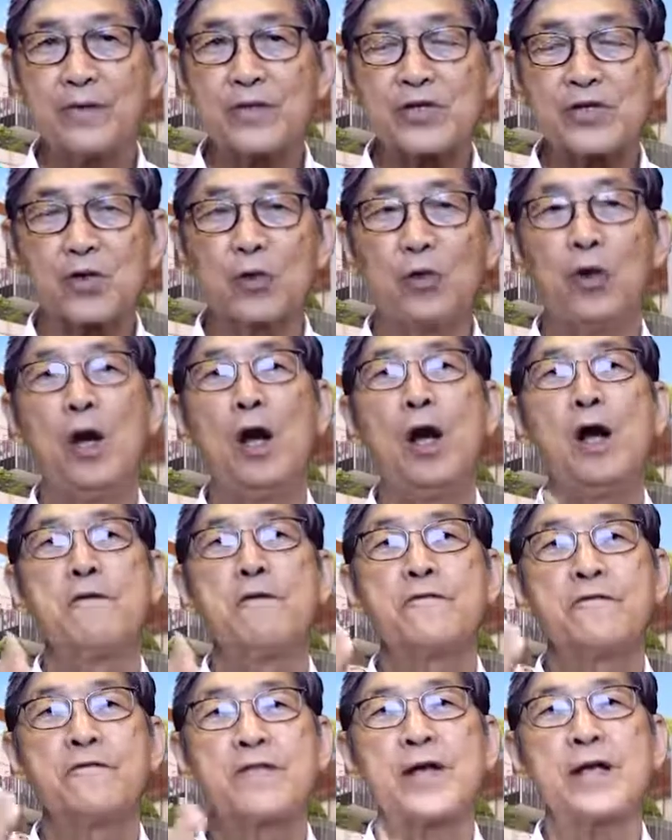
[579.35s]
So
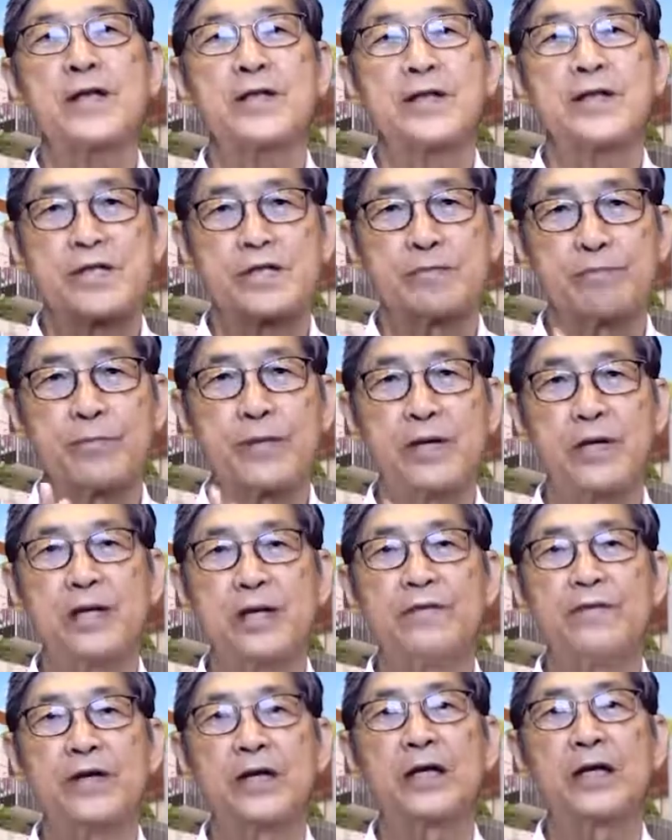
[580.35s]
faith is
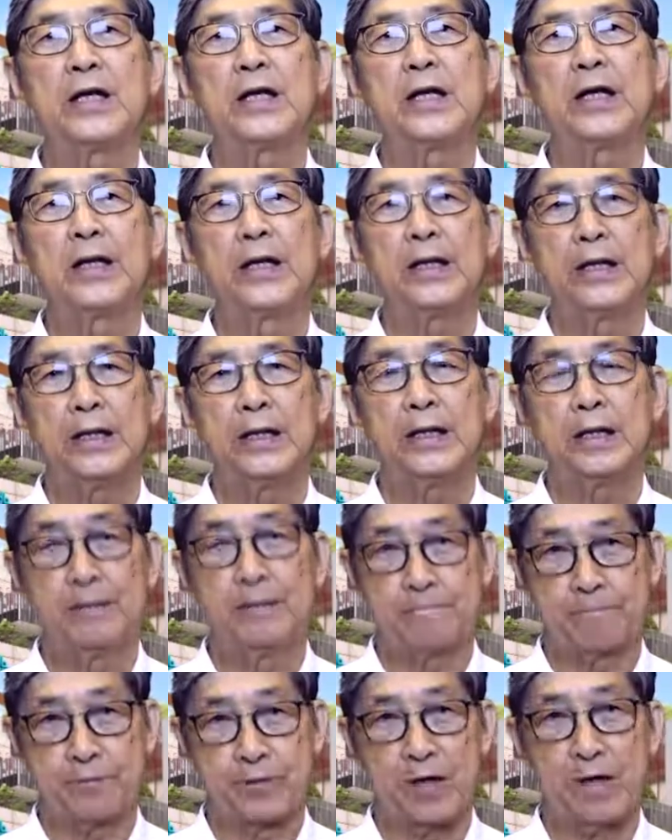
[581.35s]
believing in
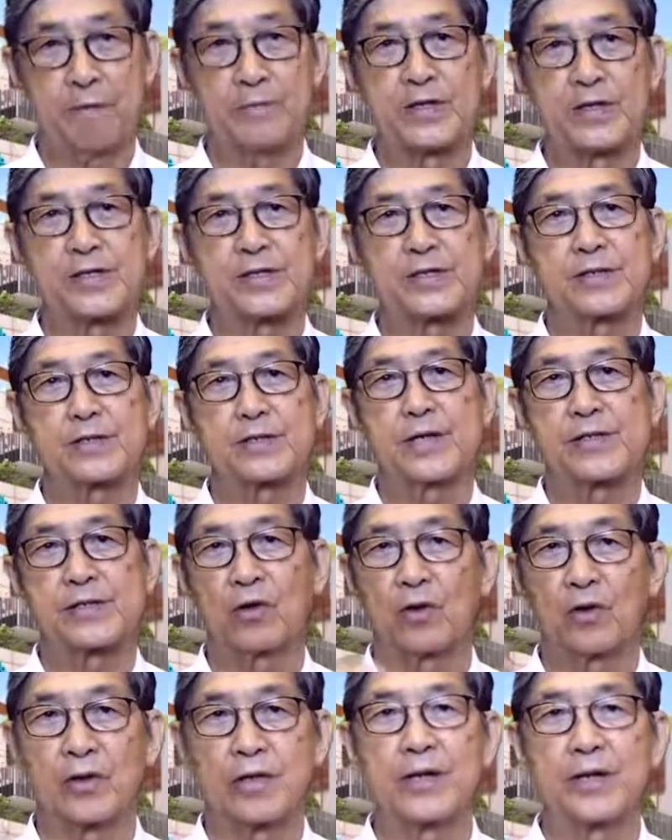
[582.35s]
a promise. That's
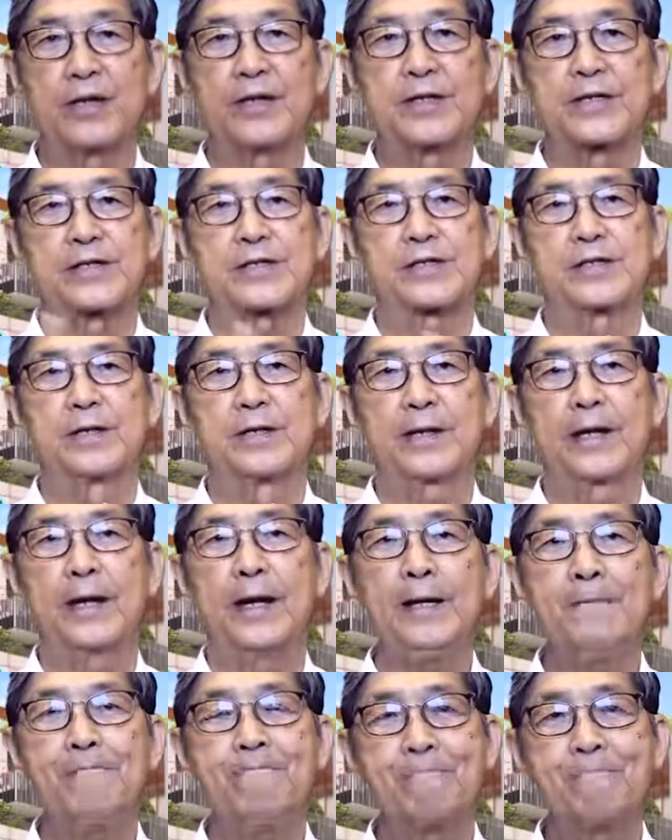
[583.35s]
all it is.
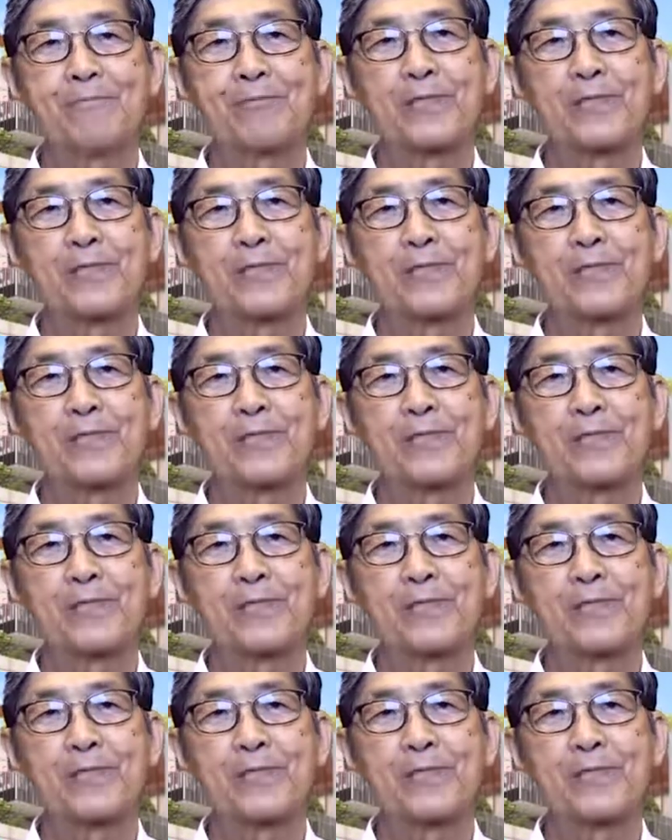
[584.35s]
Okay?